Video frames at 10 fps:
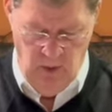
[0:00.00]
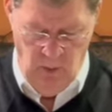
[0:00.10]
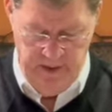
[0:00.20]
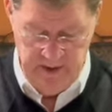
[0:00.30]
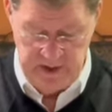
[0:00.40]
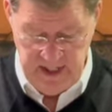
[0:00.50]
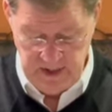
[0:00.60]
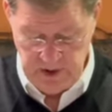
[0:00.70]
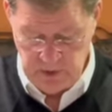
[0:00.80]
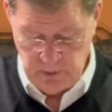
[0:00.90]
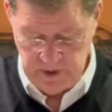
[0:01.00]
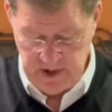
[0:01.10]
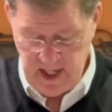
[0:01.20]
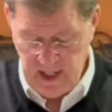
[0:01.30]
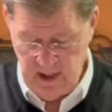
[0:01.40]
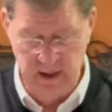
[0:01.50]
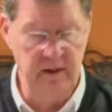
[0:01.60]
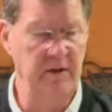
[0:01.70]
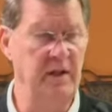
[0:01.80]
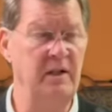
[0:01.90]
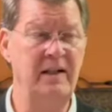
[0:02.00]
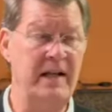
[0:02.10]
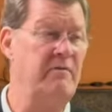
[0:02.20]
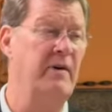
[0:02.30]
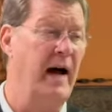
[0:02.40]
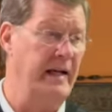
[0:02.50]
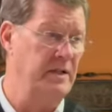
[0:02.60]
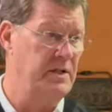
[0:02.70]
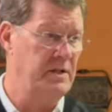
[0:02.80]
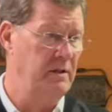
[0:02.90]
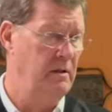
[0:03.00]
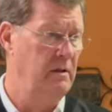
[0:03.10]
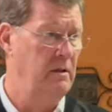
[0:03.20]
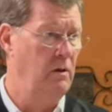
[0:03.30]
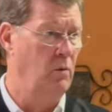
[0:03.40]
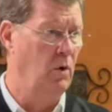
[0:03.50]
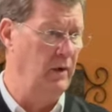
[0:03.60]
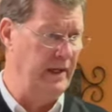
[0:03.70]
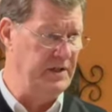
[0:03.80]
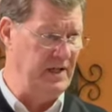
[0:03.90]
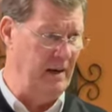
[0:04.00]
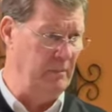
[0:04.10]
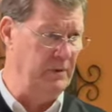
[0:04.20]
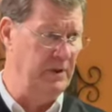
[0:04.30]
When the census was taken, the Levites were exempt.